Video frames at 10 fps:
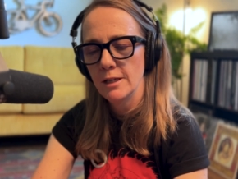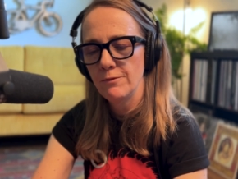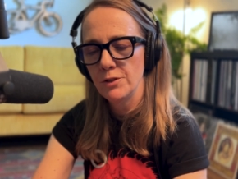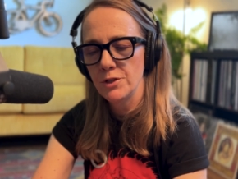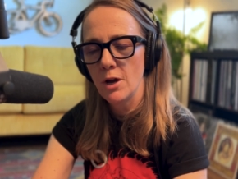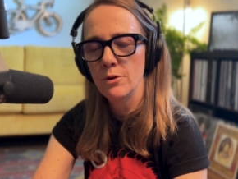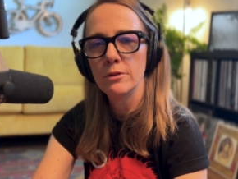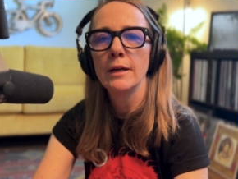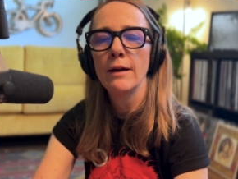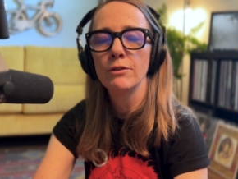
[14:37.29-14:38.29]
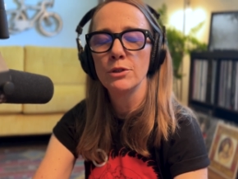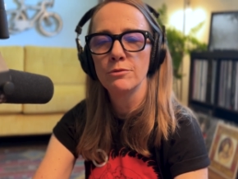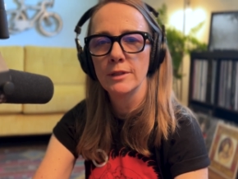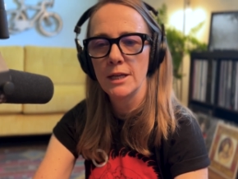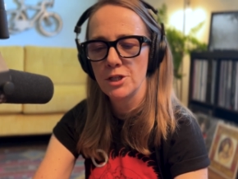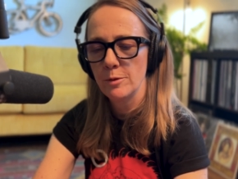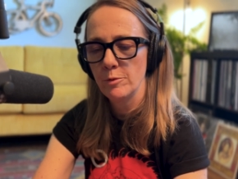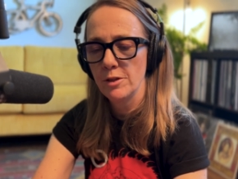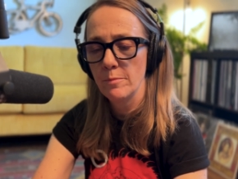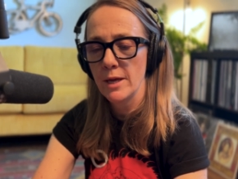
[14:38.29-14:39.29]
If you don't have a good relationship
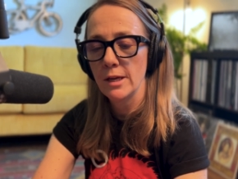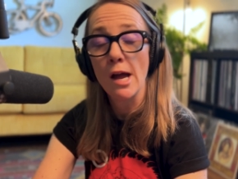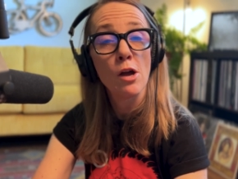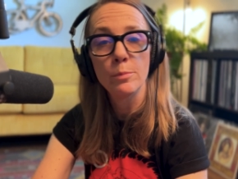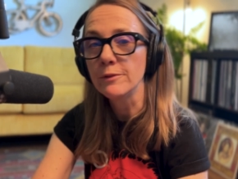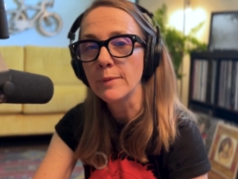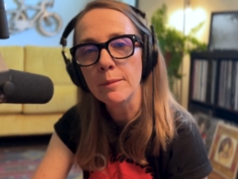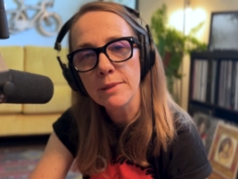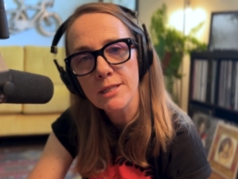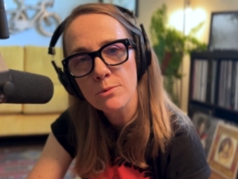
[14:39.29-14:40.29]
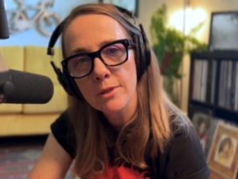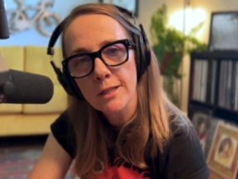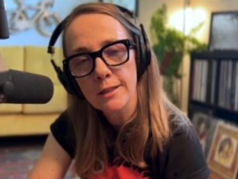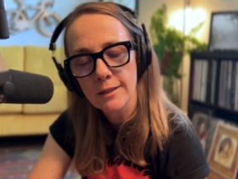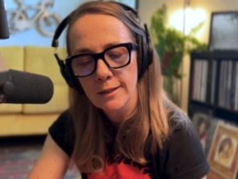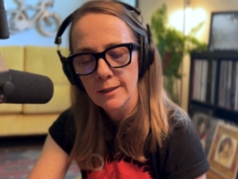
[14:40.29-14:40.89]
with your mother, I hope you've made peace with it.